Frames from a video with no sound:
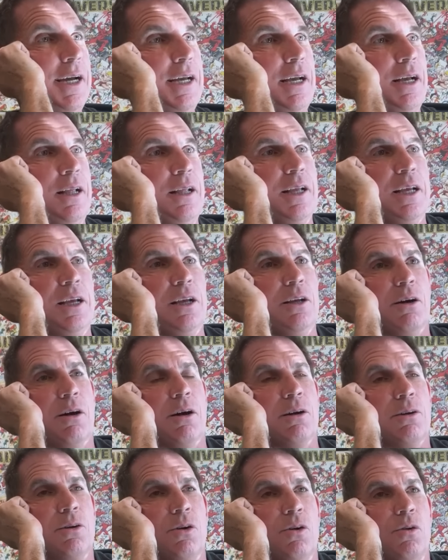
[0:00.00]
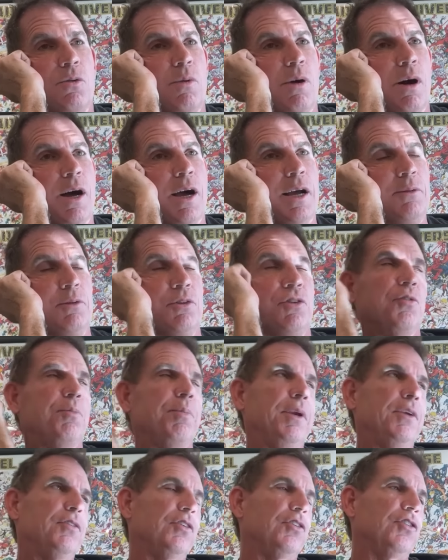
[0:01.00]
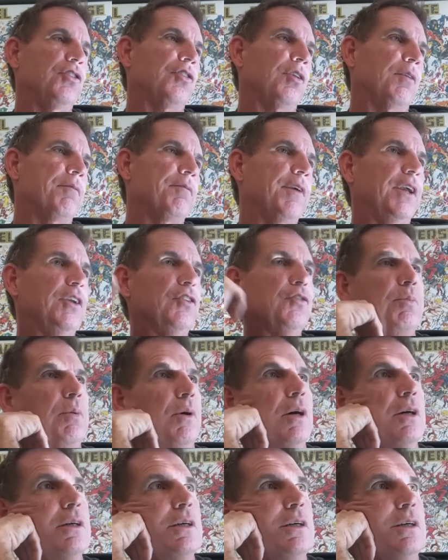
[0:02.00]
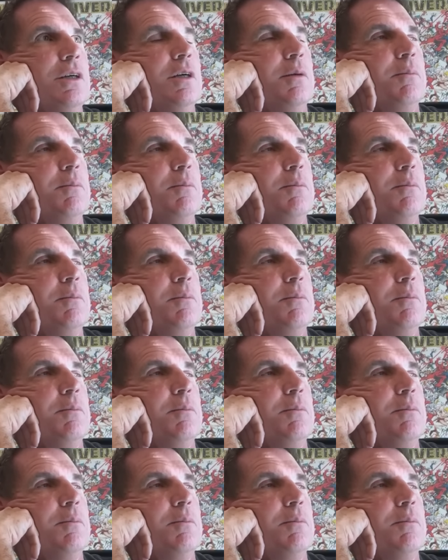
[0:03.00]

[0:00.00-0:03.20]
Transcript: I L L R O Y, which is basically just on Facebook.